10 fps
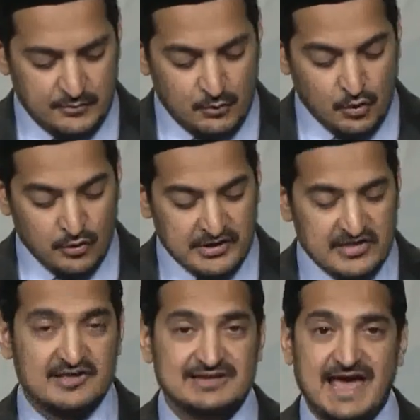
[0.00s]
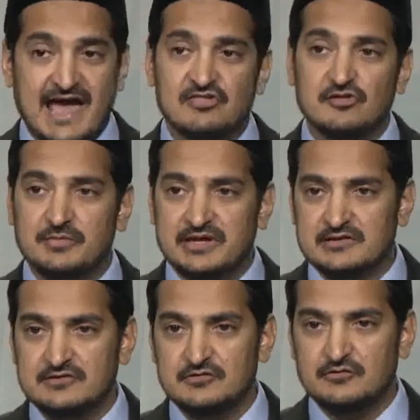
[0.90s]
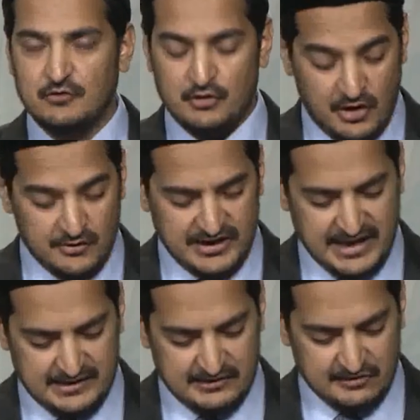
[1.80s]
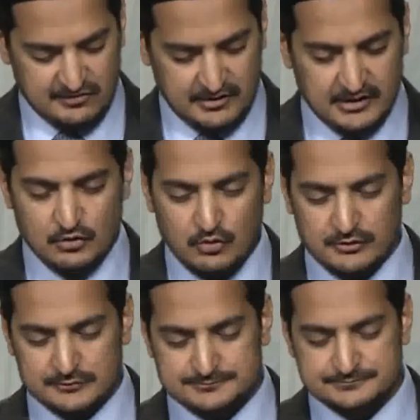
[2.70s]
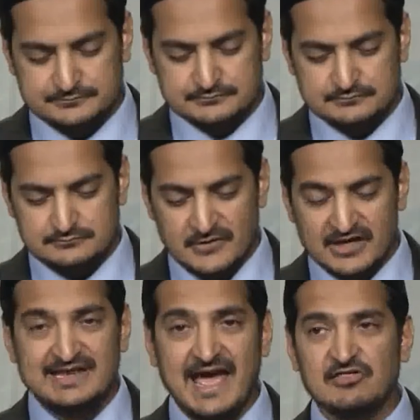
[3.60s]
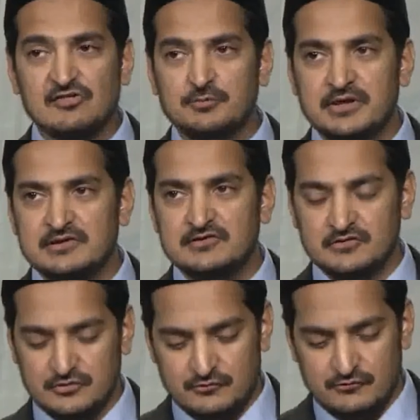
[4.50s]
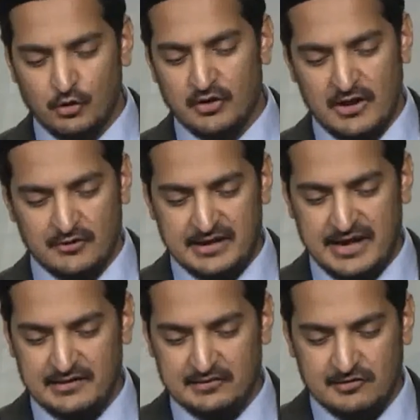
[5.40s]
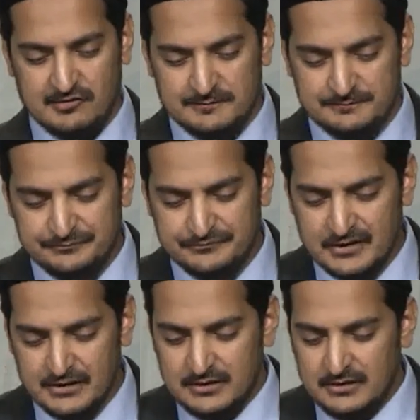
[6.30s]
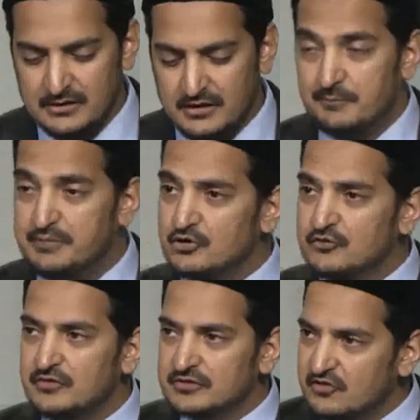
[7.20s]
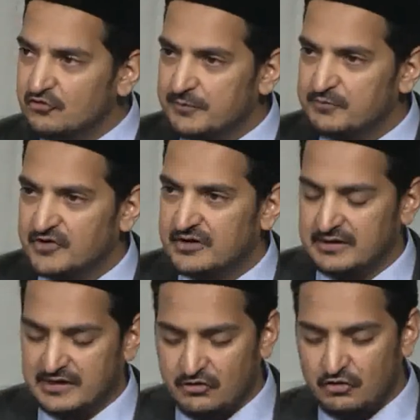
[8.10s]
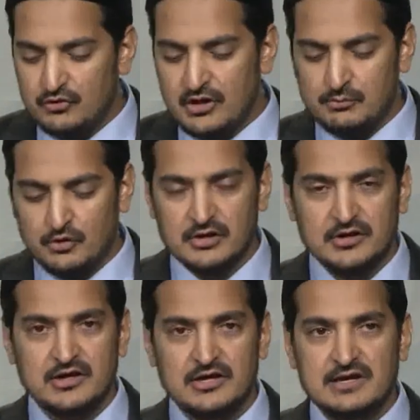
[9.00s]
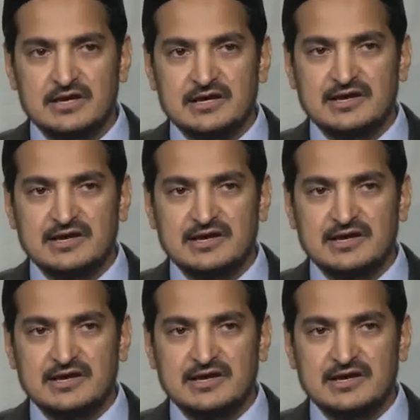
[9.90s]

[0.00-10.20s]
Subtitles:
and the more is the dazzlement for our gaze," unquote. Dazzlement for our gaze. A beautiful description in Surah Mulk,